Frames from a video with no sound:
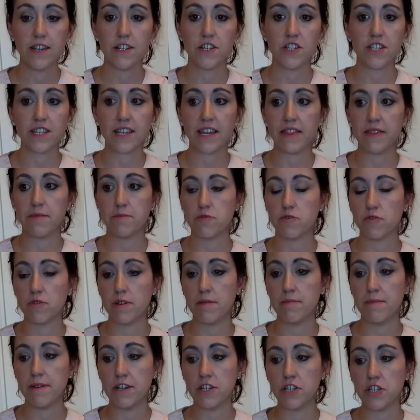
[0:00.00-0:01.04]
Just get them to
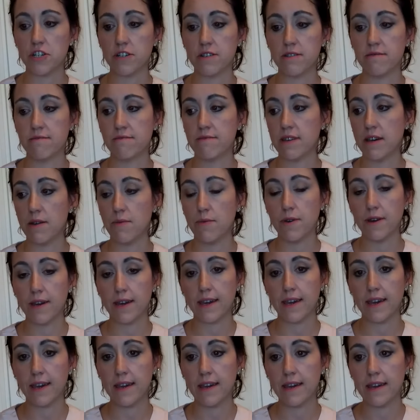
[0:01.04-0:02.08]
imagine they're
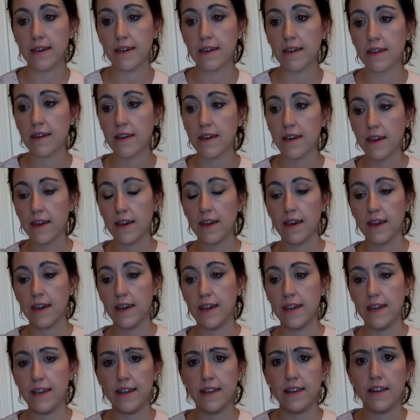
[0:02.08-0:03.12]
working
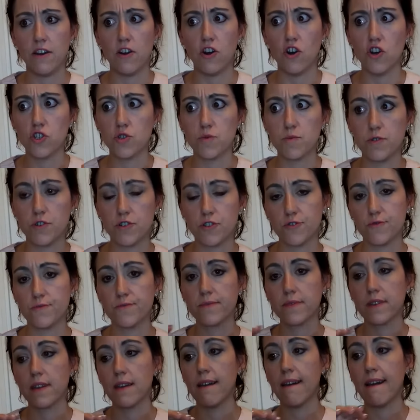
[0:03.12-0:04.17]
in a hospital,
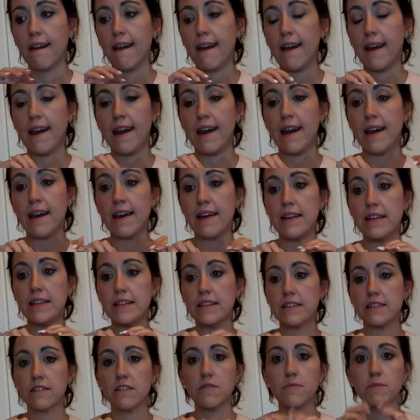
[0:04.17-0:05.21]

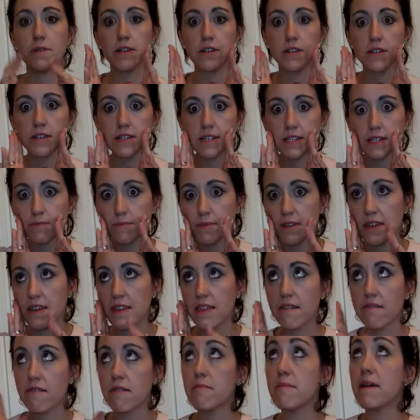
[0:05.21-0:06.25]
and oh my goodness me,
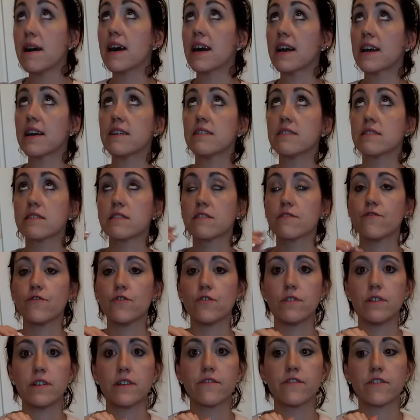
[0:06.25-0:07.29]
there are maggots
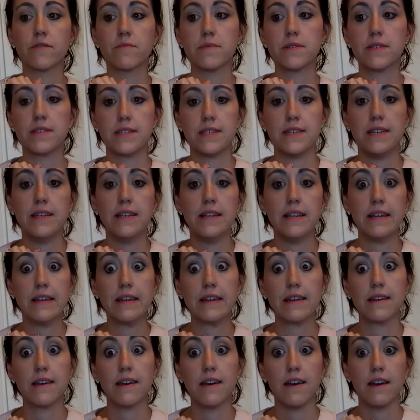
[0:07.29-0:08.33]
falling from the
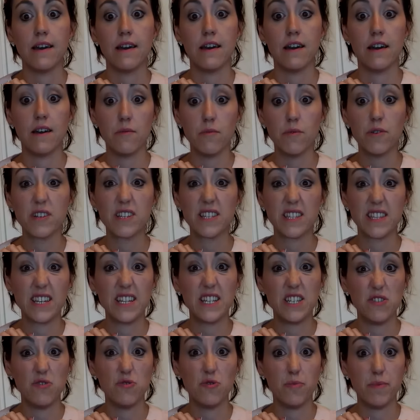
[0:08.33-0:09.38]
ceiling. What do
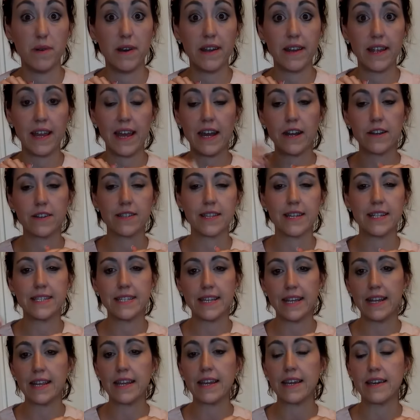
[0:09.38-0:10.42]
they do about it? How do they
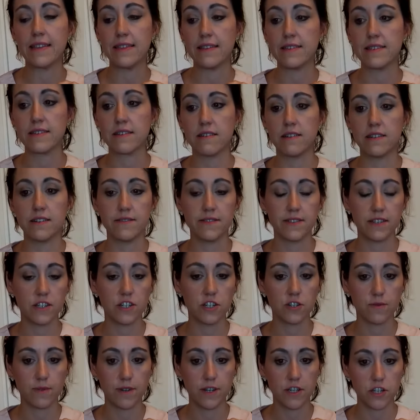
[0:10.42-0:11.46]
delegate this kind of
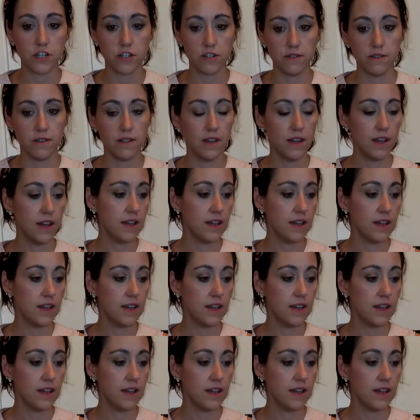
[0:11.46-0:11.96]
situation?